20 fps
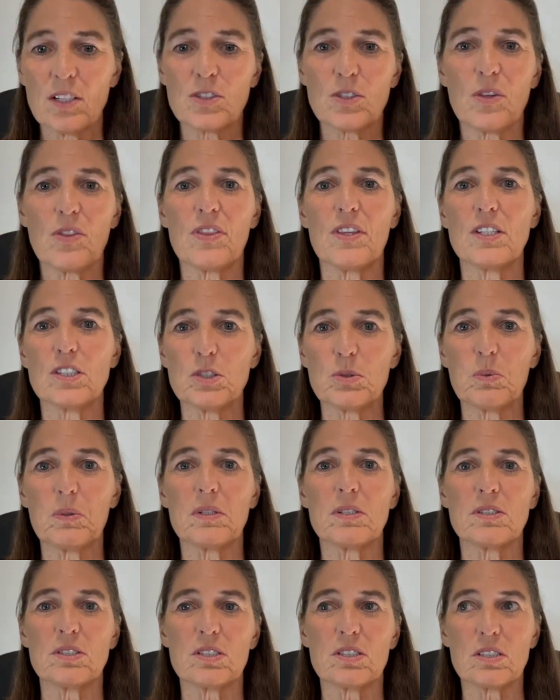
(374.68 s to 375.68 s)
So this
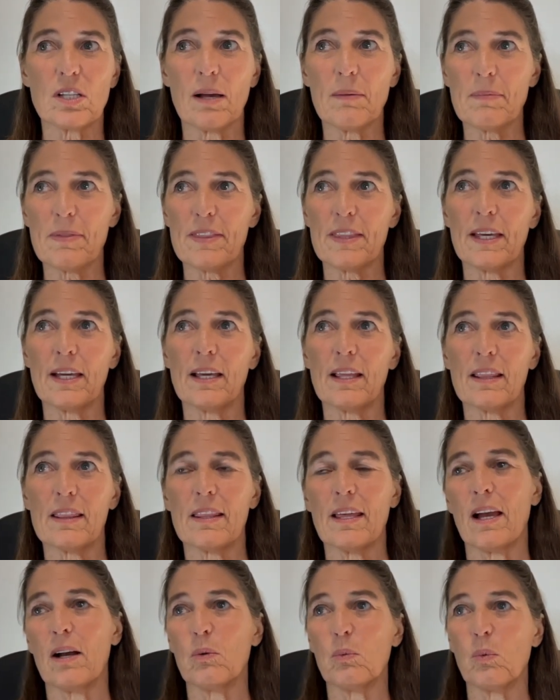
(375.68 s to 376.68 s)
was something
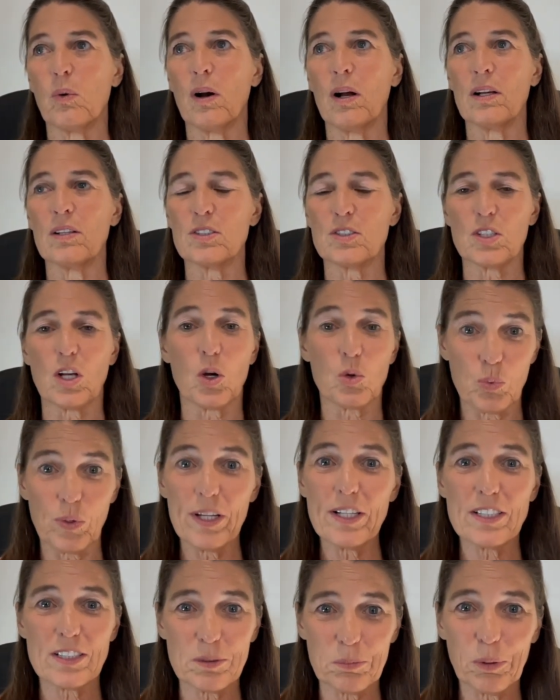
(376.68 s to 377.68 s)
that was a
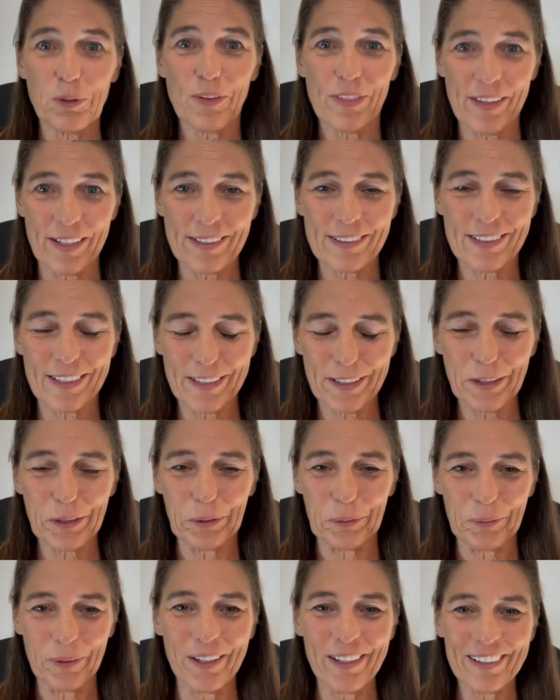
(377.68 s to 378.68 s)
reasonable thing to
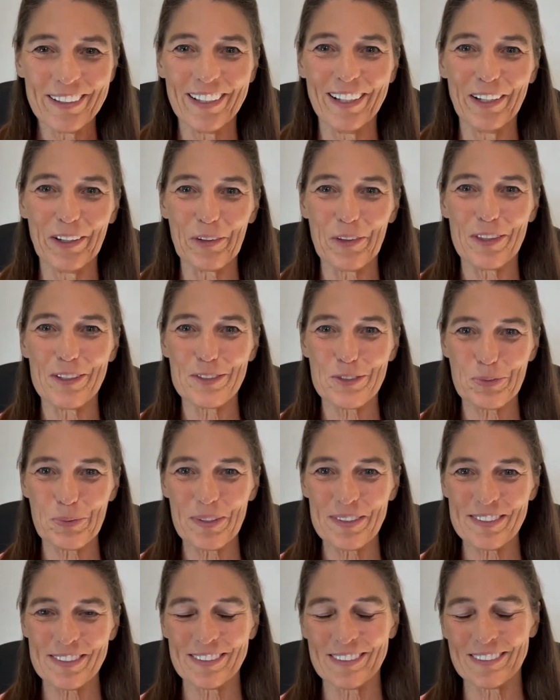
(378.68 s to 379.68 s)
do. You know, this
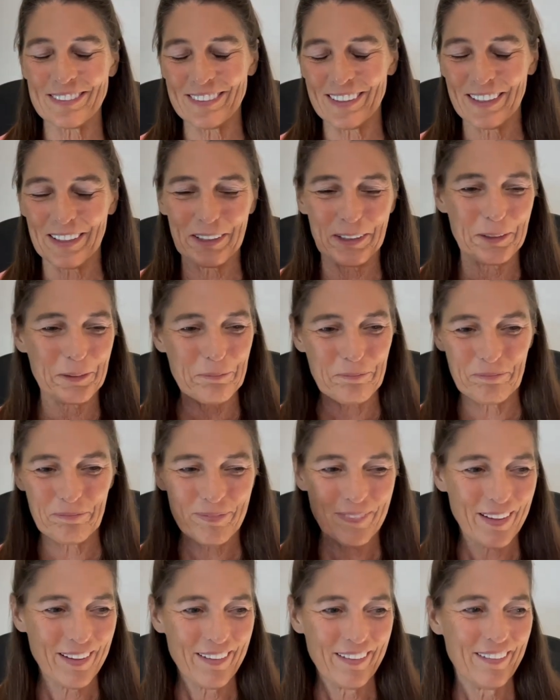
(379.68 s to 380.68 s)
wasn't, um,
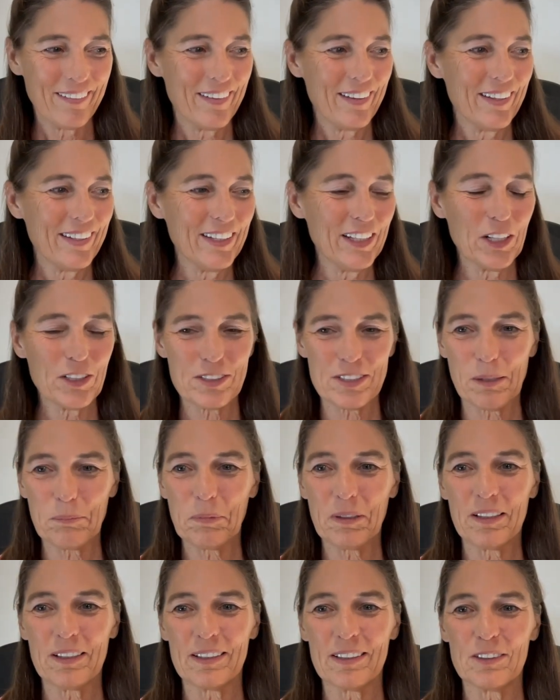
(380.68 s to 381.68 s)
you know,
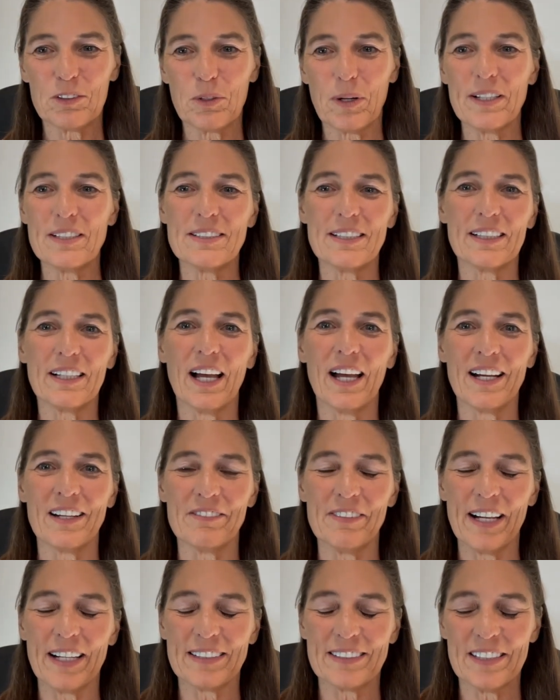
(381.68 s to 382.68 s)
some crazy kind
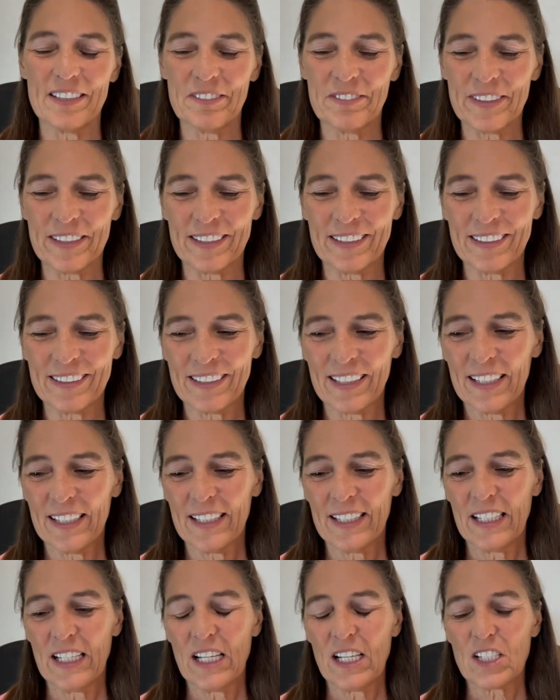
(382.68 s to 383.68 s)
of activity.
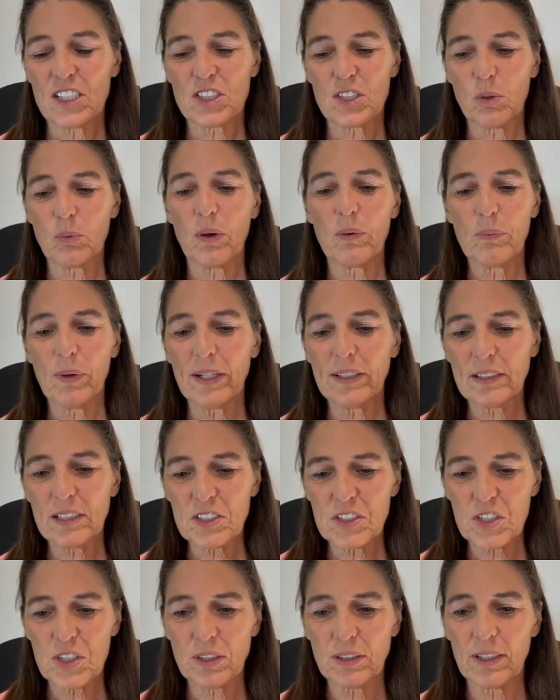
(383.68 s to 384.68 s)
So we went
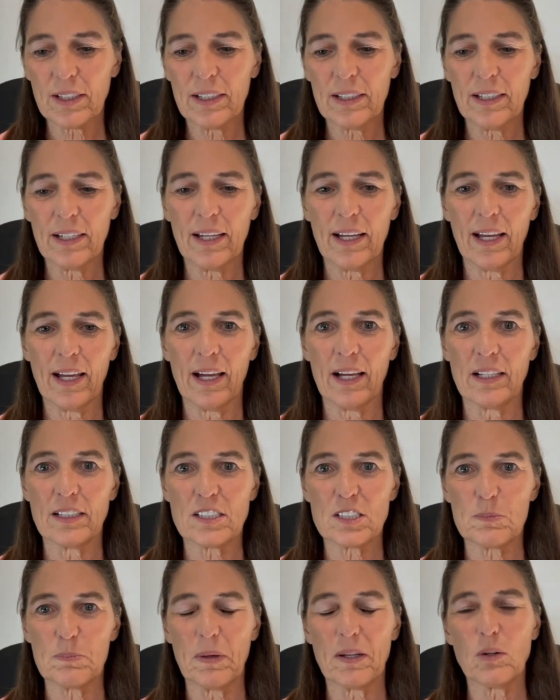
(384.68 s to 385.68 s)
to Chile and
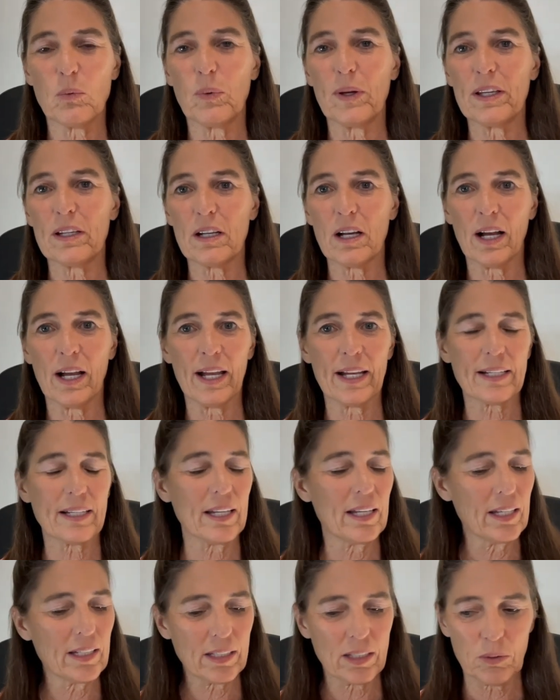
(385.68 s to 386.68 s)
spent a week
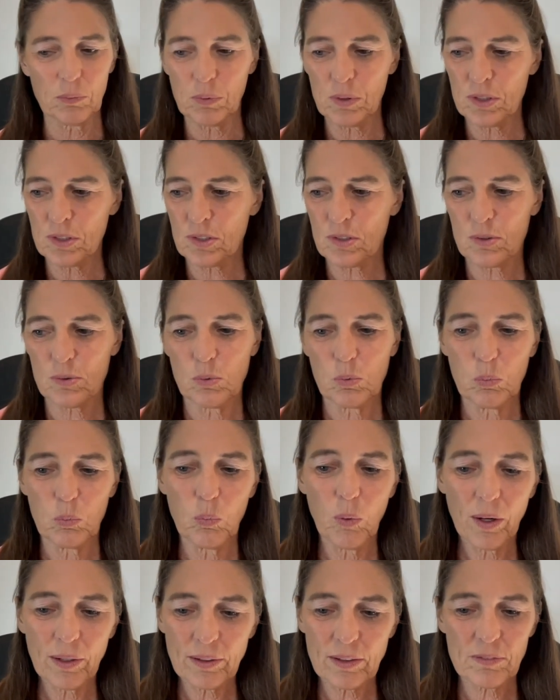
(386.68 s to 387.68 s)
kayaking, and it was
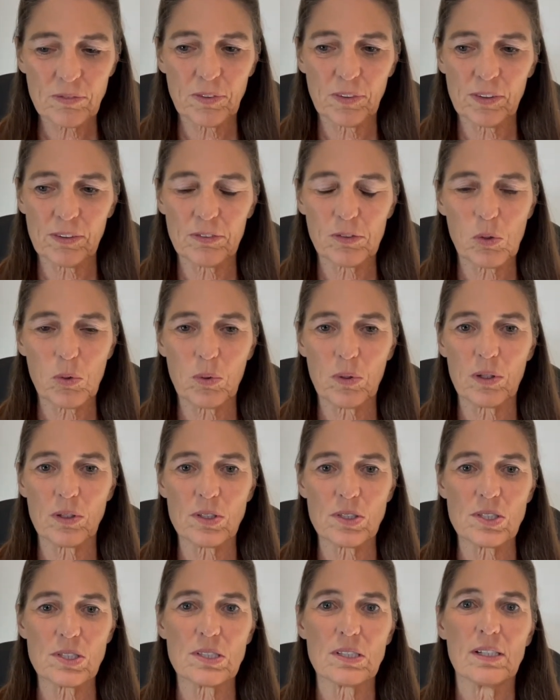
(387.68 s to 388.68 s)
wonderful, of
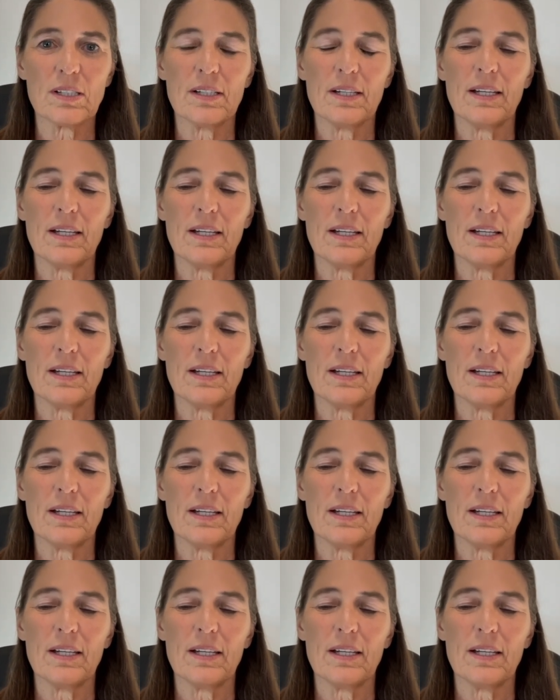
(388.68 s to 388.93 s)
course.